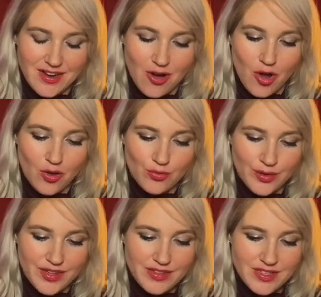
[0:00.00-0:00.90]
All
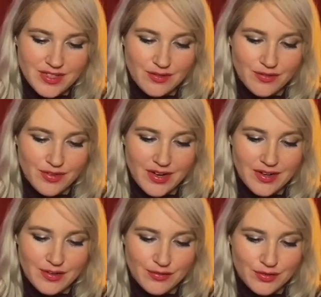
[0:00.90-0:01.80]
wreathed in fairy
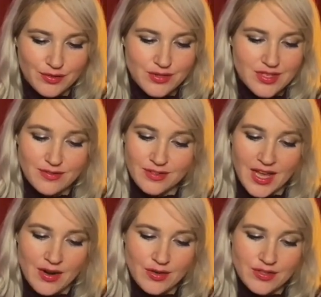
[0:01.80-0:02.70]
fruits and
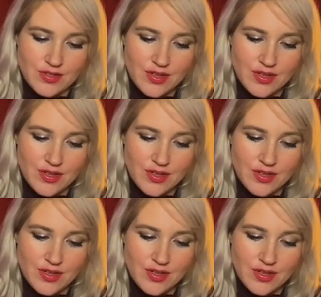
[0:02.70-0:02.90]
flowers,